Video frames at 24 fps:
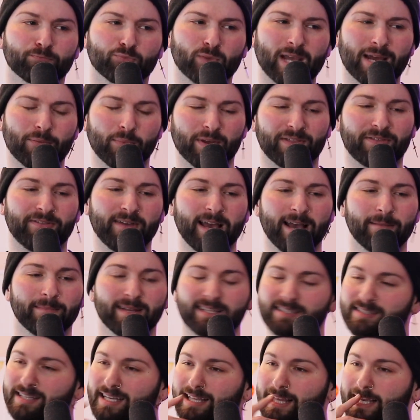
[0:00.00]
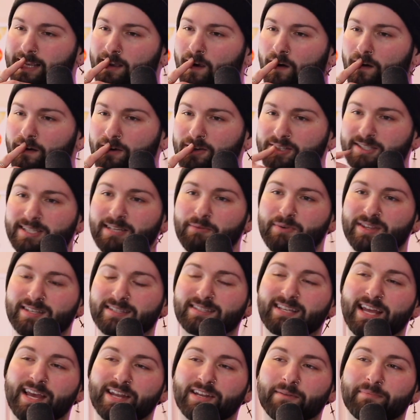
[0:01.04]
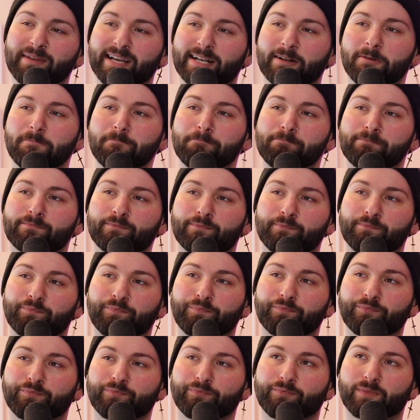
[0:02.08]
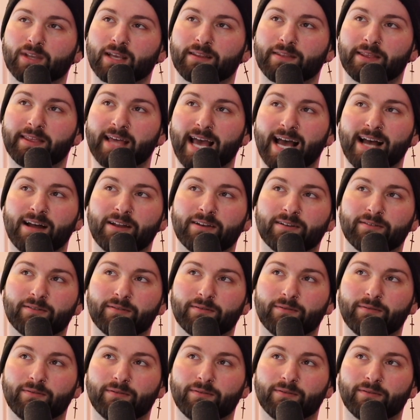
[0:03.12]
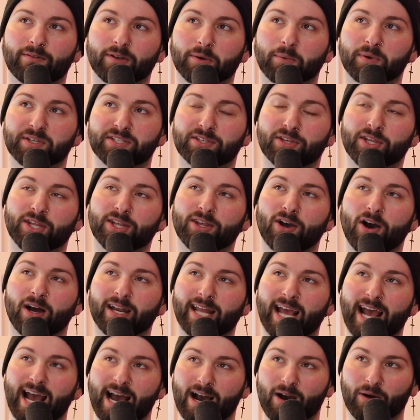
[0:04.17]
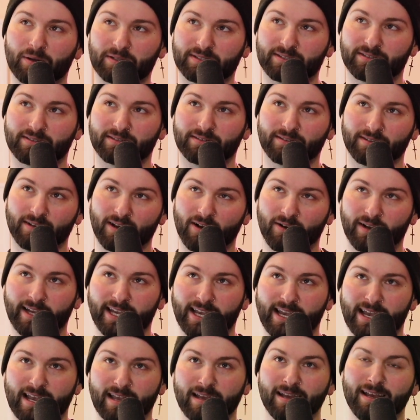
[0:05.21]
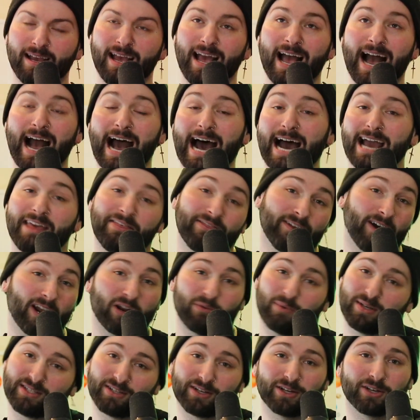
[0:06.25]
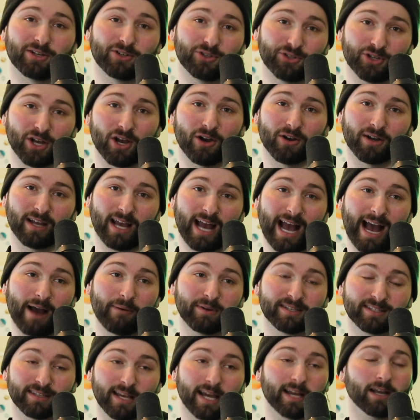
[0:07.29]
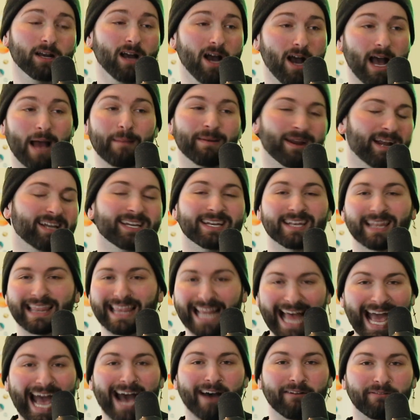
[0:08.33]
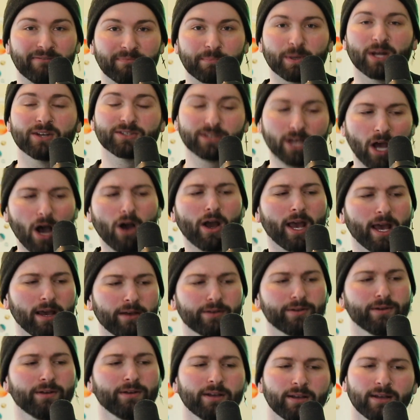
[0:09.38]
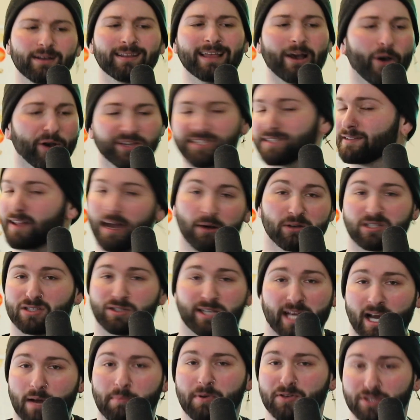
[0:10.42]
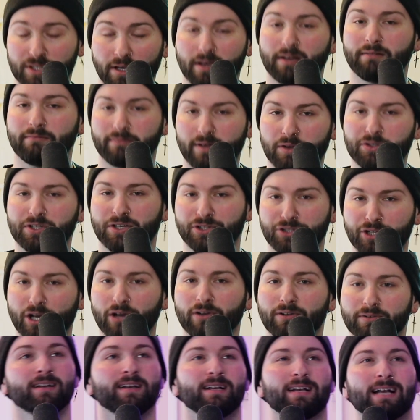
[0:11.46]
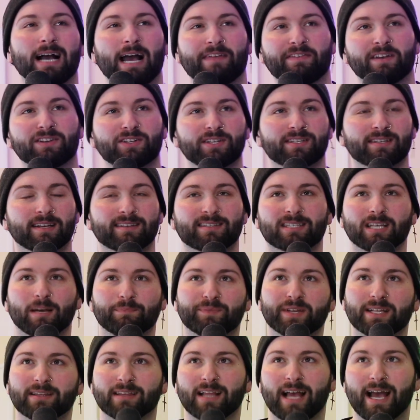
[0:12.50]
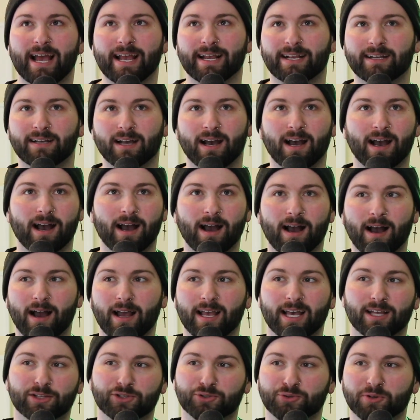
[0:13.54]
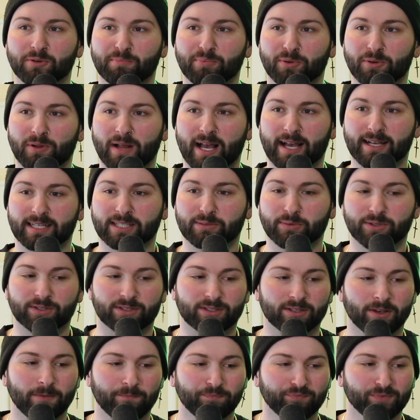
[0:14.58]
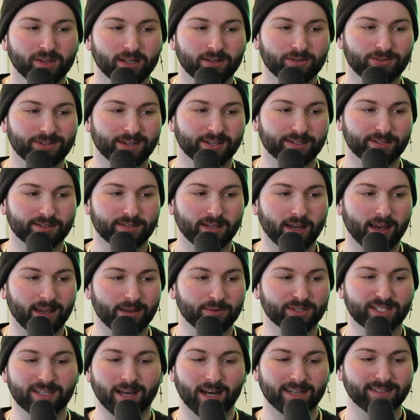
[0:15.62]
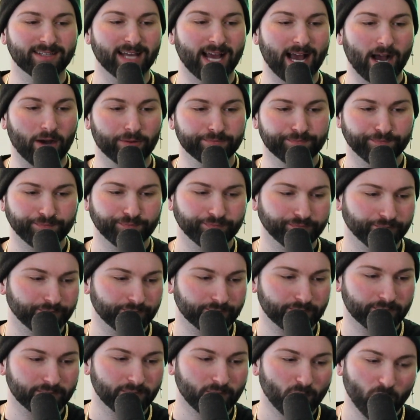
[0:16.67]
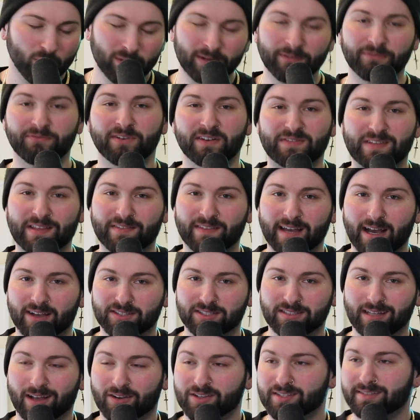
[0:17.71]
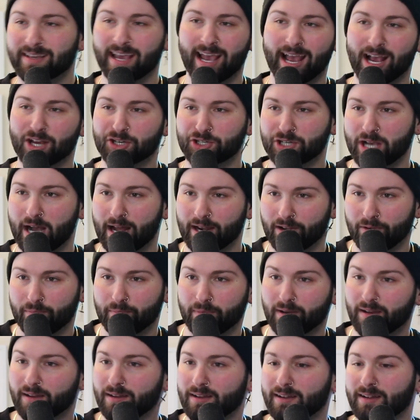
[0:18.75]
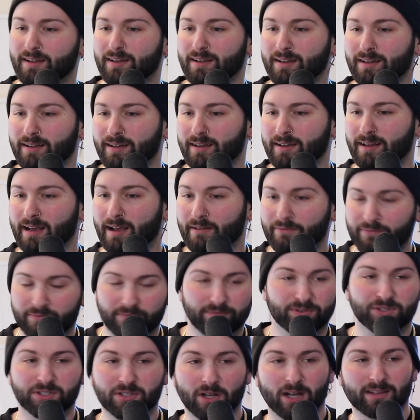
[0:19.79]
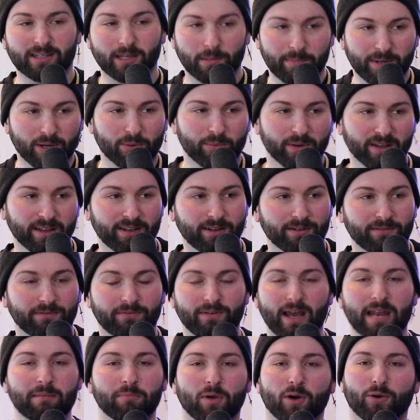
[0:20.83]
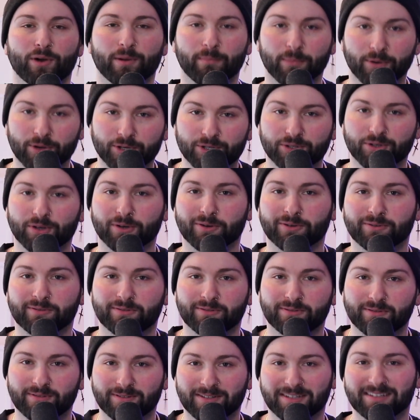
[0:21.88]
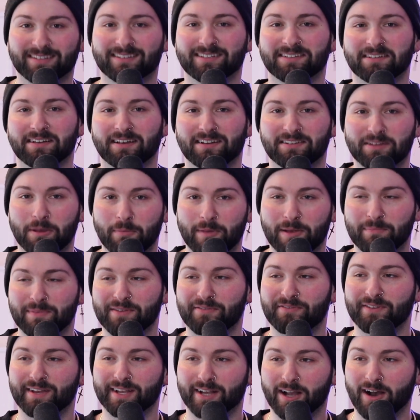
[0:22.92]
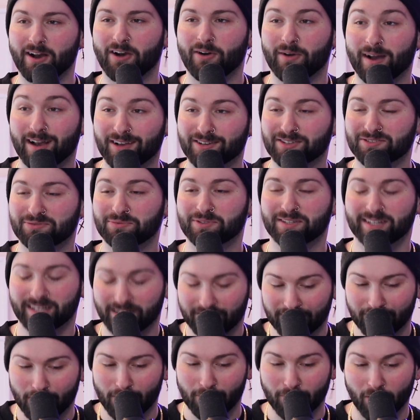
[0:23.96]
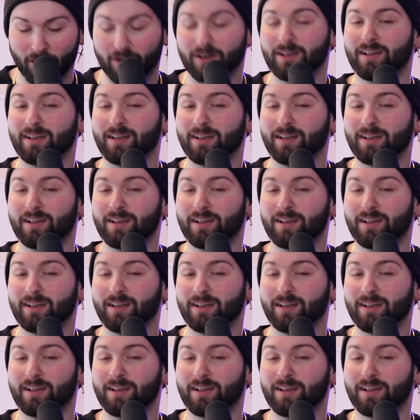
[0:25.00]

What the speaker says: And with them, it's like hers, see, with stand-up, like, that was thought out, okay? I thought it was a good joke. I was like, I mean, I didn't laugh, but I was like, okay, that wasn't terrible. It was good. That was a good joke. I think she said something like, Triple X was just, he was gunned down with $50,000 cash on him. I just thought that'd be a really good Venmo commercial. And that made me think, oh, wow, it's really good Venmo.